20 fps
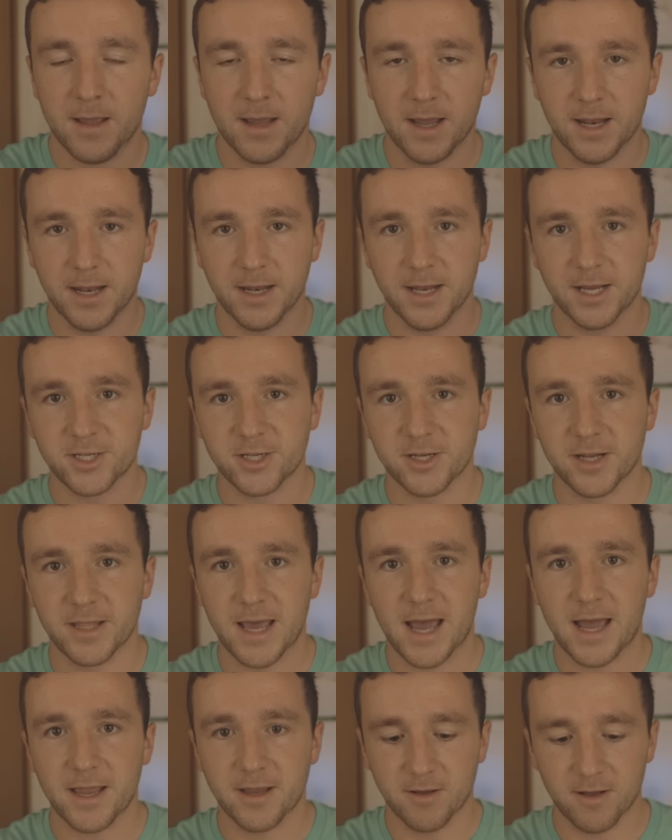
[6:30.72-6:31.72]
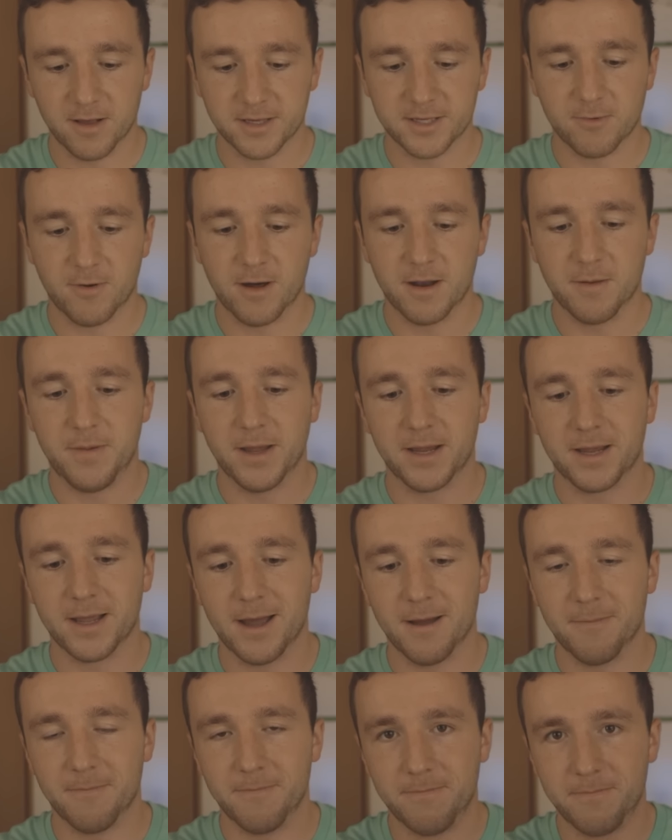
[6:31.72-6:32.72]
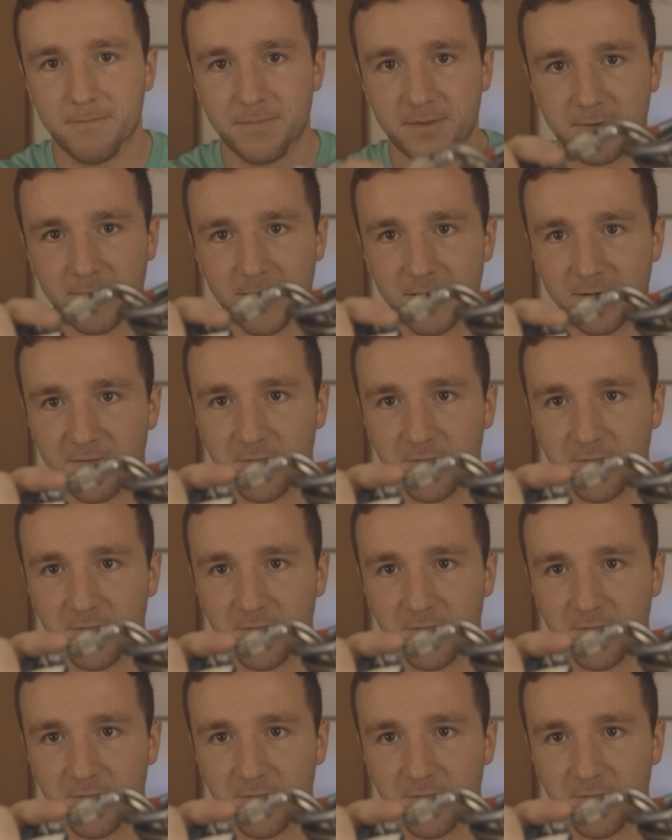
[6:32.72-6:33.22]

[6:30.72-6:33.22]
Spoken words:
In addition to that, you'll also want to pick up 3 or